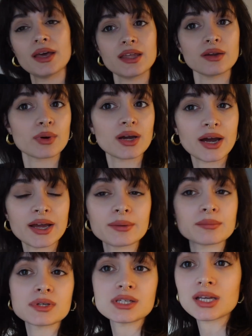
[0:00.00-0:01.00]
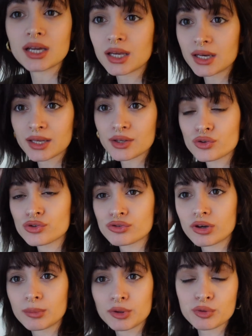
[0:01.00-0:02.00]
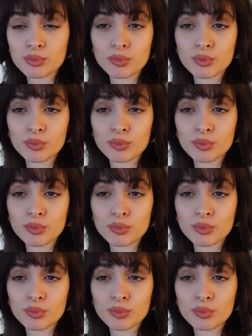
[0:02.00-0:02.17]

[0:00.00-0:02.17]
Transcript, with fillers: Anyway, I am digging it so much